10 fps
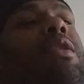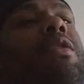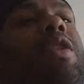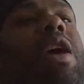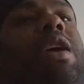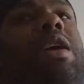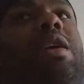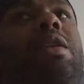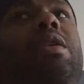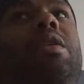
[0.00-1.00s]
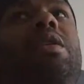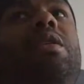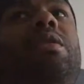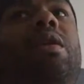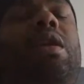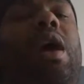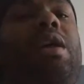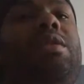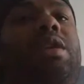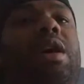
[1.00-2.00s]
they a lot
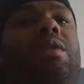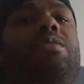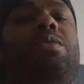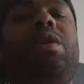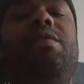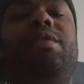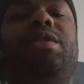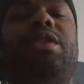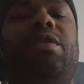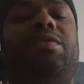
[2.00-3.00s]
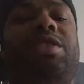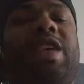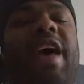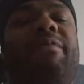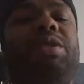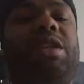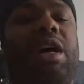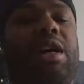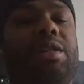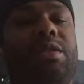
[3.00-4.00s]
of times will even self
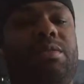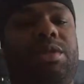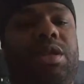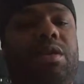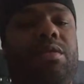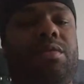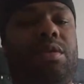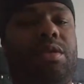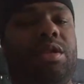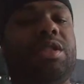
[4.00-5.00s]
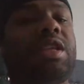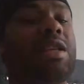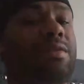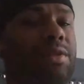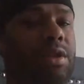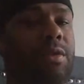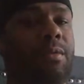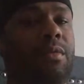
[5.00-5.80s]
sabotage themselves successfully